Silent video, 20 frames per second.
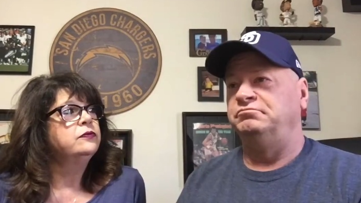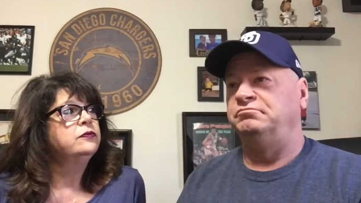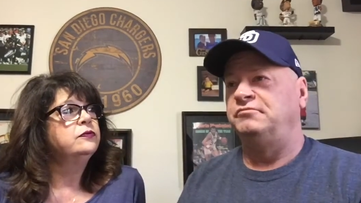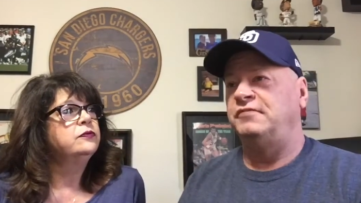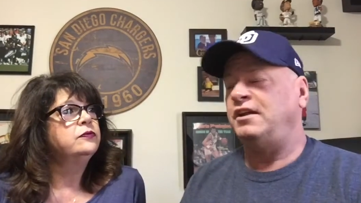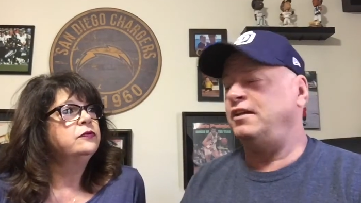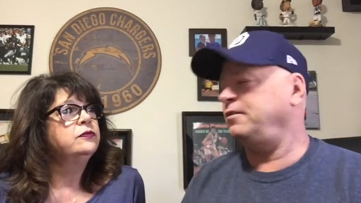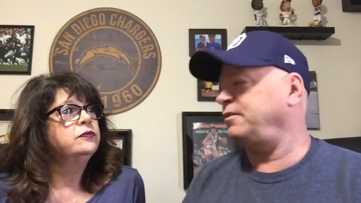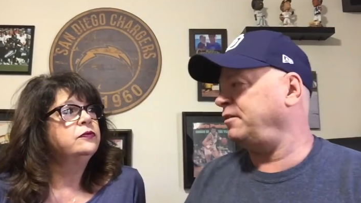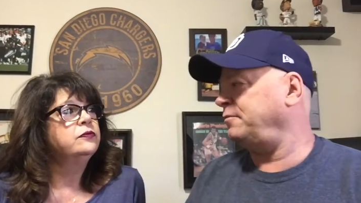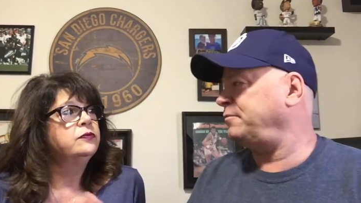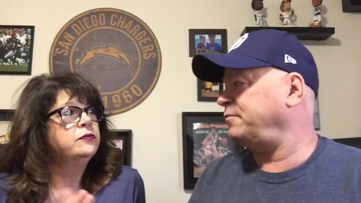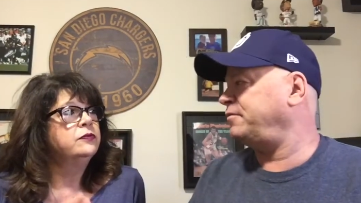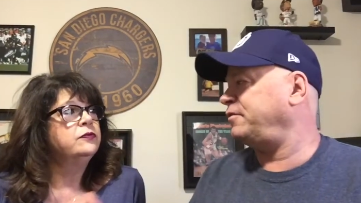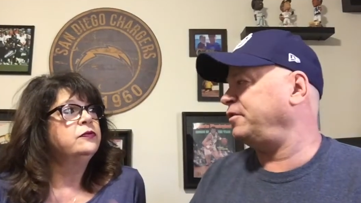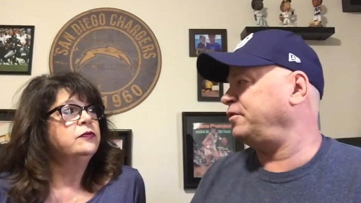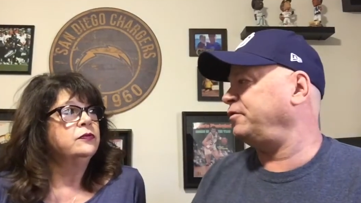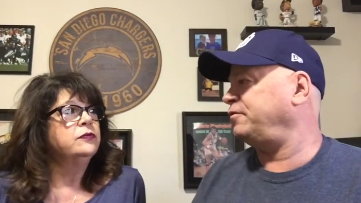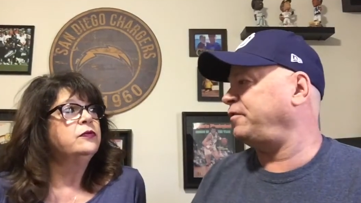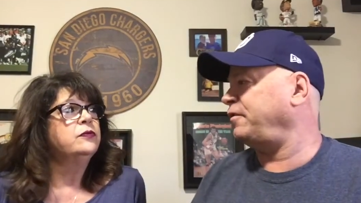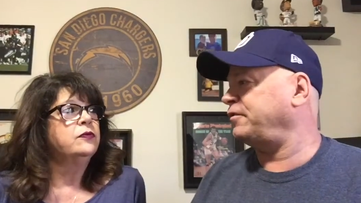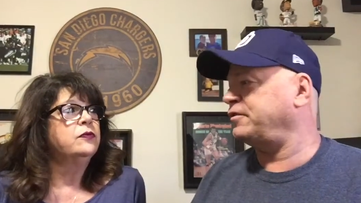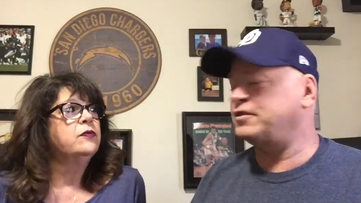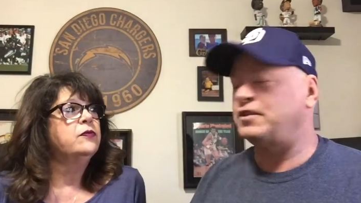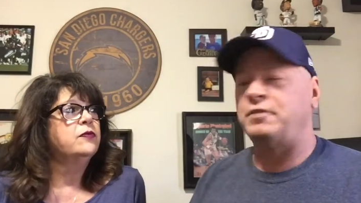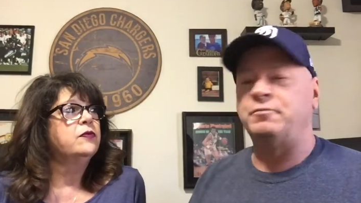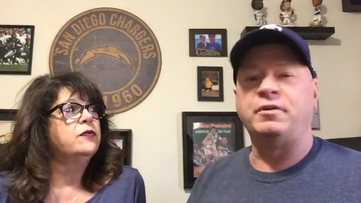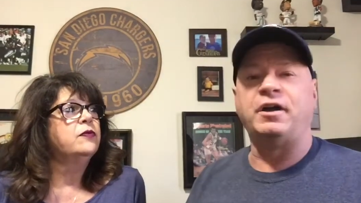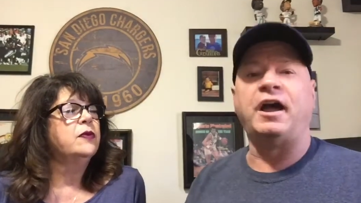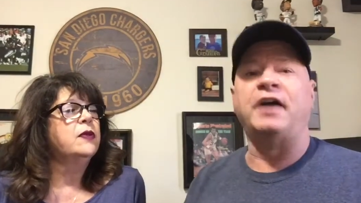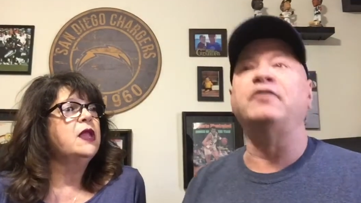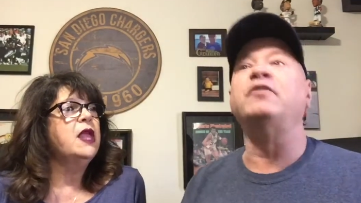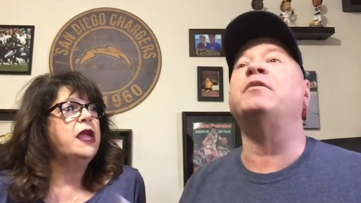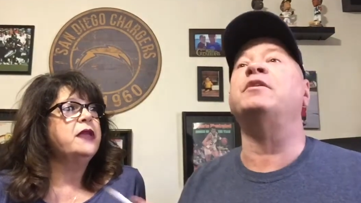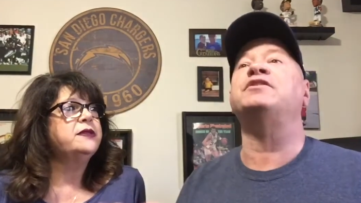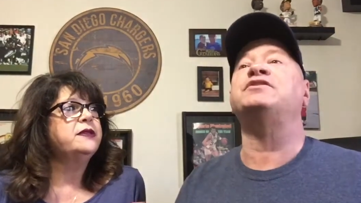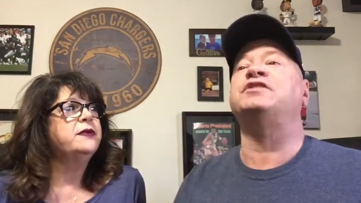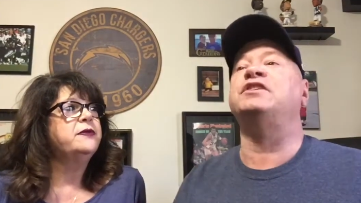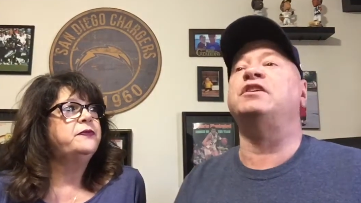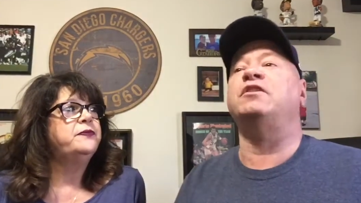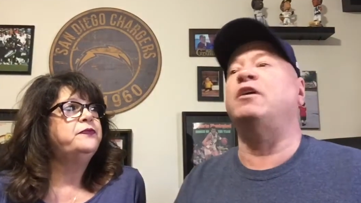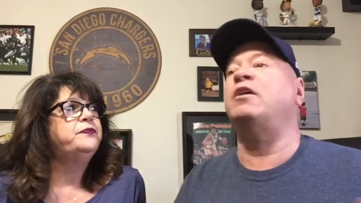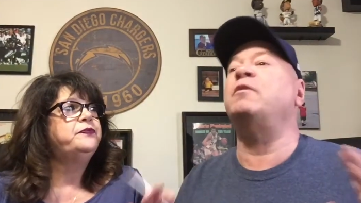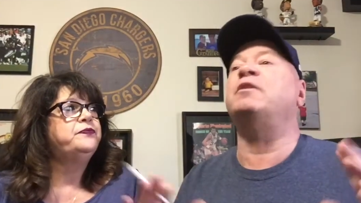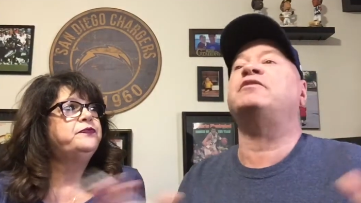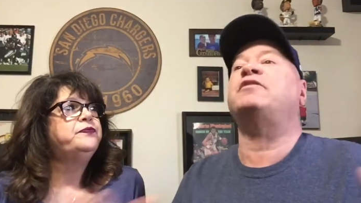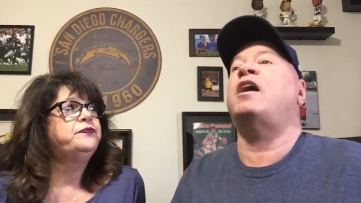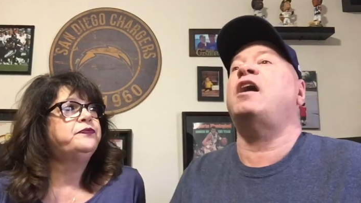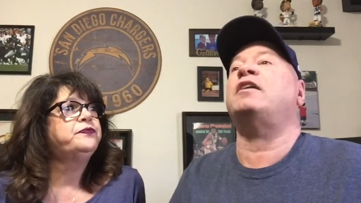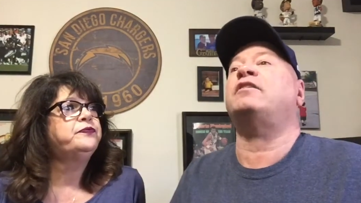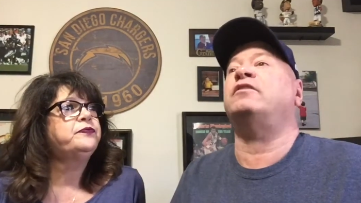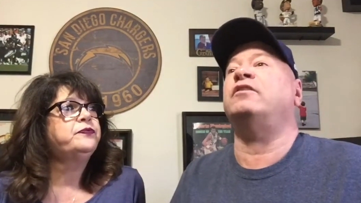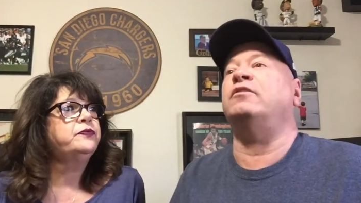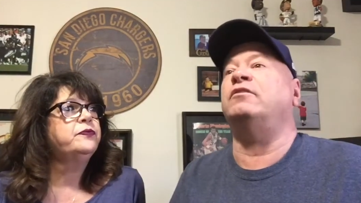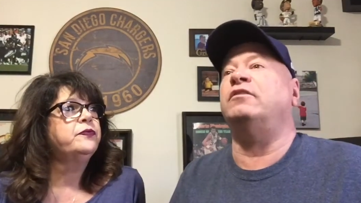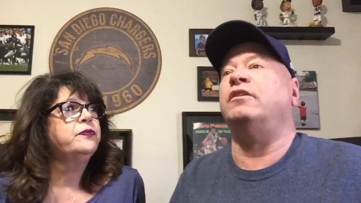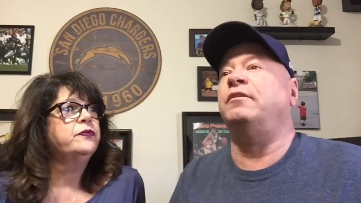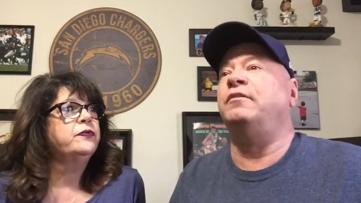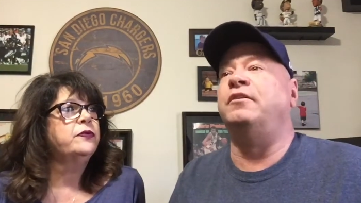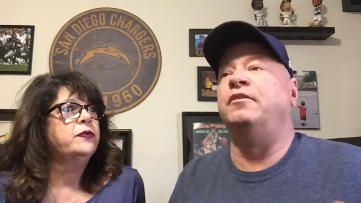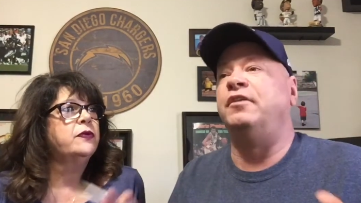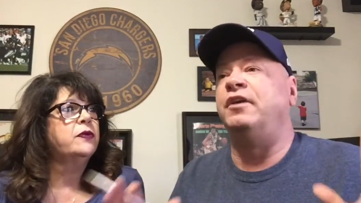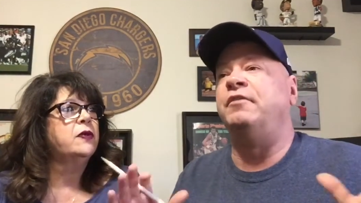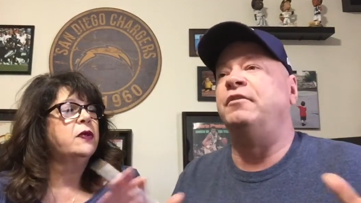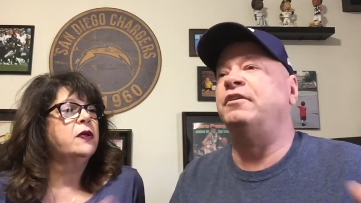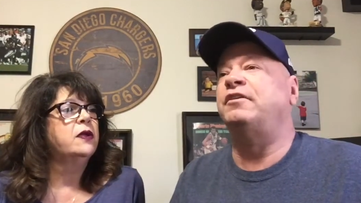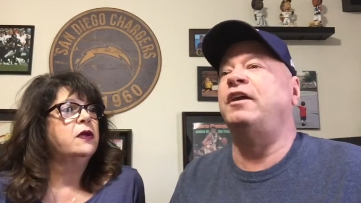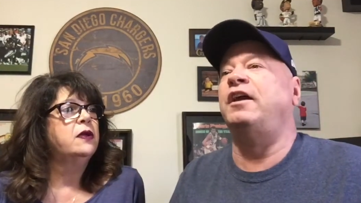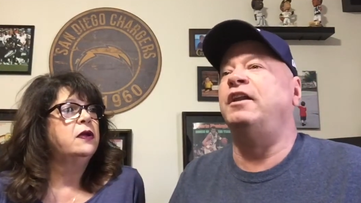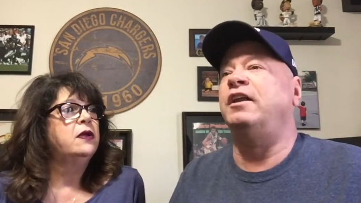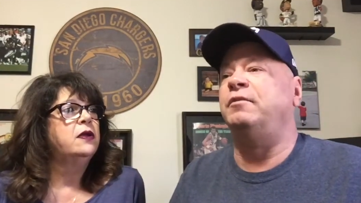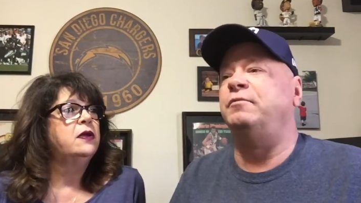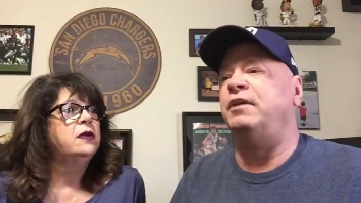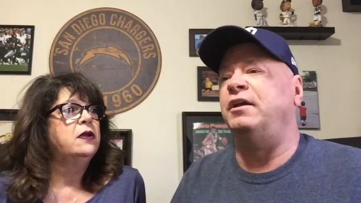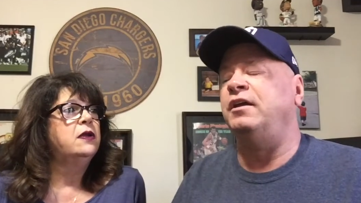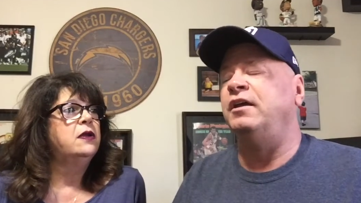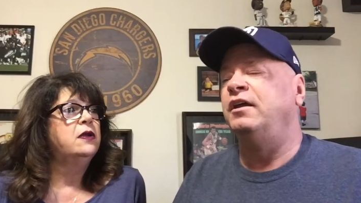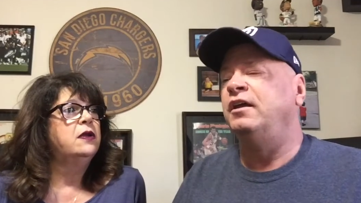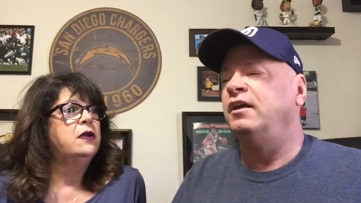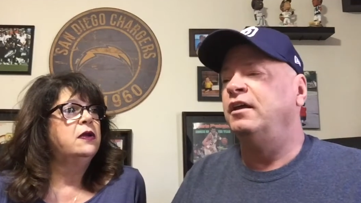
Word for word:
Speaker 1: And you think you felt the same way. I don't want to see you. I don't want to talk to you. You're irritating me.